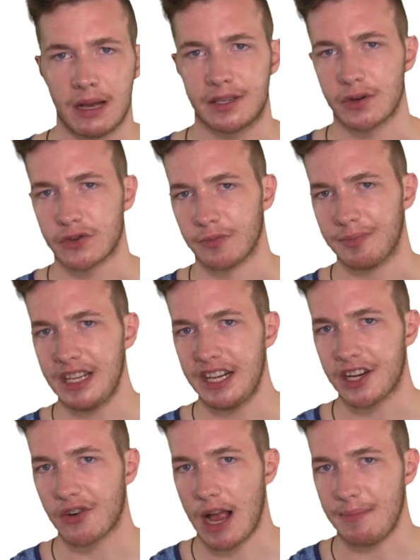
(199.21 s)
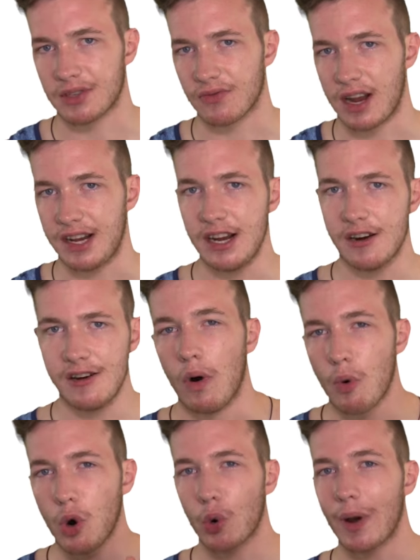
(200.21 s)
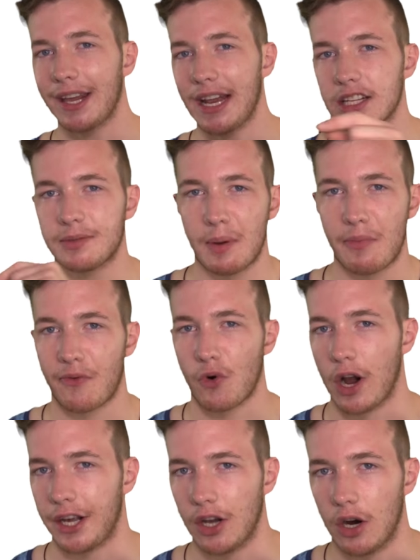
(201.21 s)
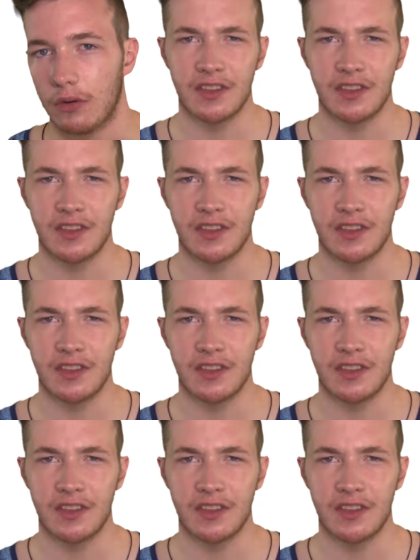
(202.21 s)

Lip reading: My social media crap is right here. One more quick announcement before I go.